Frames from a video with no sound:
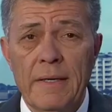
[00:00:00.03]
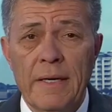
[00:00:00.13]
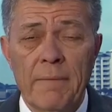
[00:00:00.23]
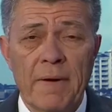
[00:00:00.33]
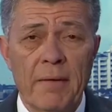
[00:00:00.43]

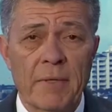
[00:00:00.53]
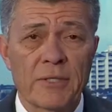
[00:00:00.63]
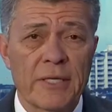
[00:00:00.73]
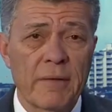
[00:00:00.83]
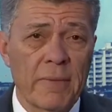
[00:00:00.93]
A
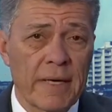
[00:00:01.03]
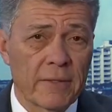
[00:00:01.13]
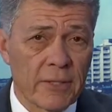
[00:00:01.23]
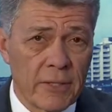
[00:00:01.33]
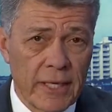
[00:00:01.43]
Panama City
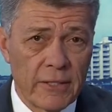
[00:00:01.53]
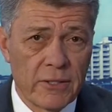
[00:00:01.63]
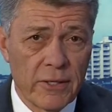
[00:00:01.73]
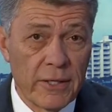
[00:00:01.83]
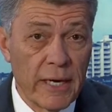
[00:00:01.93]
man is in
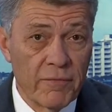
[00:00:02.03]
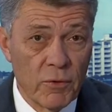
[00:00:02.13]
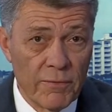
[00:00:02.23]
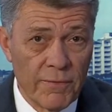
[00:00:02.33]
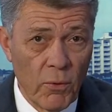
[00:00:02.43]
custody
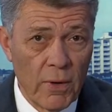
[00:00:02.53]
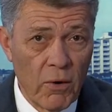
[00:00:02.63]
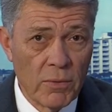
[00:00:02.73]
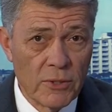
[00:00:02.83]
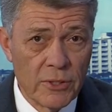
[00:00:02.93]
after a
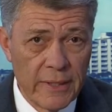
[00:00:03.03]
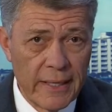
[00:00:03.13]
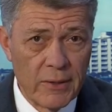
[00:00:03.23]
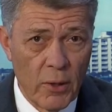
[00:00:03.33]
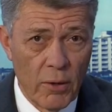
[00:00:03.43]
four-hour
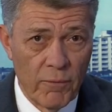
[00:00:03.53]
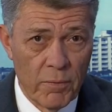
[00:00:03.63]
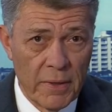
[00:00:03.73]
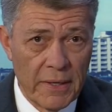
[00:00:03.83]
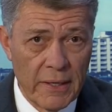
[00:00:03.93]
standoff
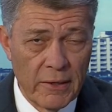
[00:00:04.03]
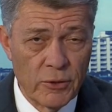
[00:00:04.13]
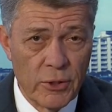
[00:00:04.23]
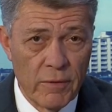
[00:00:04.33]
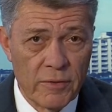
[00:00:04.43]
with Bay
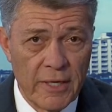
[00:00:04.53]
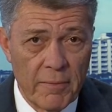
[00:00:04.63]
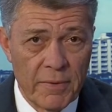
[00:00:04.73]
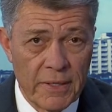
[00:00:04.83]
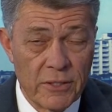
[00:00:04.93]
County Sheriff's
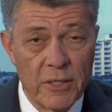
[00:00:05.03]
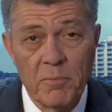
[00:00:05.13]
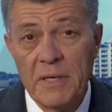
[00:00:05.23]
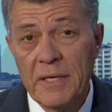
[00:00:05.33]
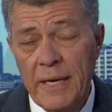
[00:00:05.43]
deputies.
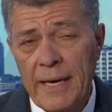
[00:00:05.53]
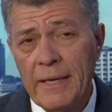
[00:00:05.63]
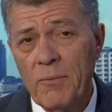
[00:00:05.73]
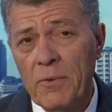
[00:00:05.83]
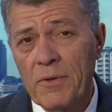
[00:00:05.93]
It
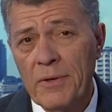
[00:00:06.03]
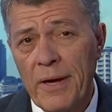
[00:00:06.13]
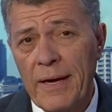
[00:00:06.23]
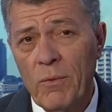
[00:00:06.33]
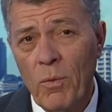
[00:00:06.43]
began with a
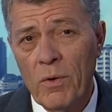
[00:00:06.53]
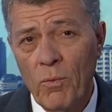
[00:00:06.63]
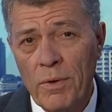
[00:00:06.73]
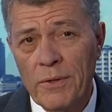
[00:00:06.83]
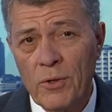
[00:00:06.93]

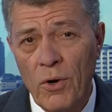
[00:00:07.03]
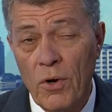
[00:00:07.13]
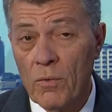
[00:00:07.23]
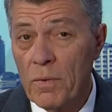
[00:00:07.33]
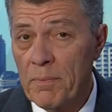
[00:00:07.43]
911
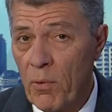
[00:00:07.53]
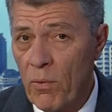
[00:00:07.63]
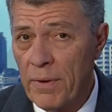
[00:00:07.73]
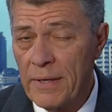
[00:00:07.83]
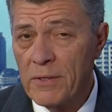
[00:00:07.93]
call
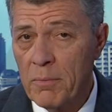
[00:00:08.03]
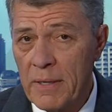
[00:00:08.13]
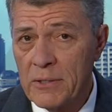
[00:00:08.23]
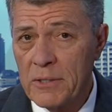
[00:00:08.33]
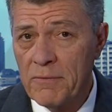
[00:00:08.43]
reporting
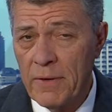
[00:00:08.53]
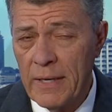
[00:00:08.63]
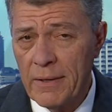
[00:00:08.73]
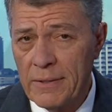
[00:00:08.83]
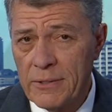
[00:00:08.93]
domestic
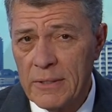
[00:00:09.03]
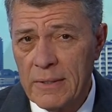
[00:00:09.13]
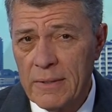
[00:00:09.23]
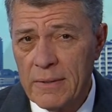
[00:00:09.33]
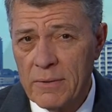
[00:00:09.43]
violence.
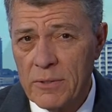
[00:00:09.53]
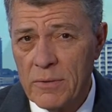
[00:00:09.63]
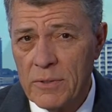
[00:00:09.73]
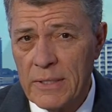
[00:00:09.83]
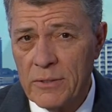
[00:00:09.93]
News
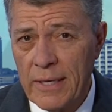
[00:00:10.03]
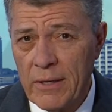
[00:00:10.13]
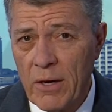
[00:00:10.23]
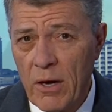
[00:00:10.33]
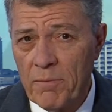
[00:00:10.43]
13's
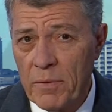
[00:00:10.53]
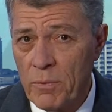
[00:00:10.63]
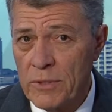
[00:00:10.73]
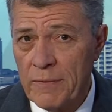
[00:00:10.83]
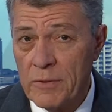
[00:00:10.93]
Anna
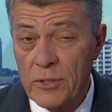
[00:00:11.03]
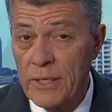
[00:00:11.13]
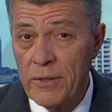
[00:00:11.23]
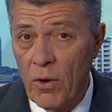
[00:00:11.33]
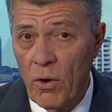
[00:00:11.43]
Hoffman was at the
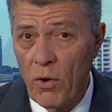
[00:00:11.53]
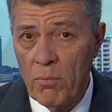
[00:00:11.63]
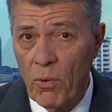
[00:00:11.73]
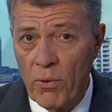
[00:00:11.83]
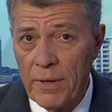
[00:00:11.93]
scene
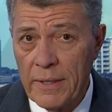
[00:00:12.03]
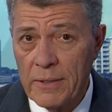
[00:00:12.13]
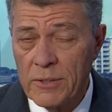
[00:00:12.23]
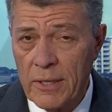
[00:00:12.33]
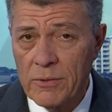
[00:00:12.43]
all
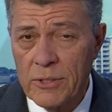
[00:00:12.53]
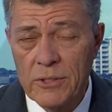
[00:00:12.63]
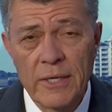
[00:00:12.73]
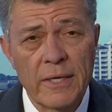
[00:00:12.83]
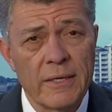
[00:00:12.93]
morning and tells
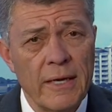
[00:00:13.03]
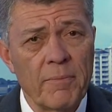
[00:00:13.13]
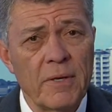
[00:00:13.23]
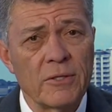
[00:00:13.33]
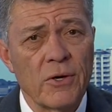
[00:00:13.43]
us
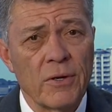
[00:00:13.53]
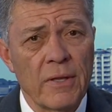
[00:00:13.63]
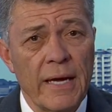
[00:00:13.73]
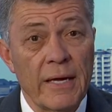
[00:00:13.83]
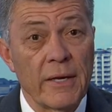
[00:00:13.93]
deputies are
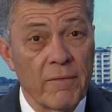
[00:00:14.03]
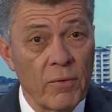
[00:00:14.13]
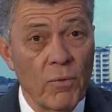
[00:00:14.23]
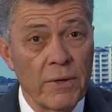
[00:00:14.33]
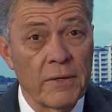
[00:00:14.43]
glad
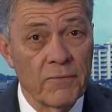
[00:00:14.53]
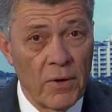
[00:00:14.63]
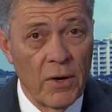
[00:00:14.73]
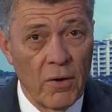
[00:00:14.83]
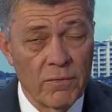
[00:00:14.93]
everyone
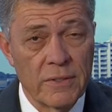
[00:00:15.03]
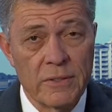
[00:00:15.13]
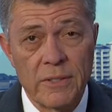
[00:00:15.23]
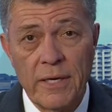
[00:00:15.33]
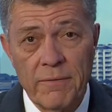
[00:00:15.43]
involved
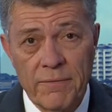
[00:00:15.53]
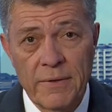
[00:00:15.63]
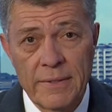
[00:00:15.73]
is safe.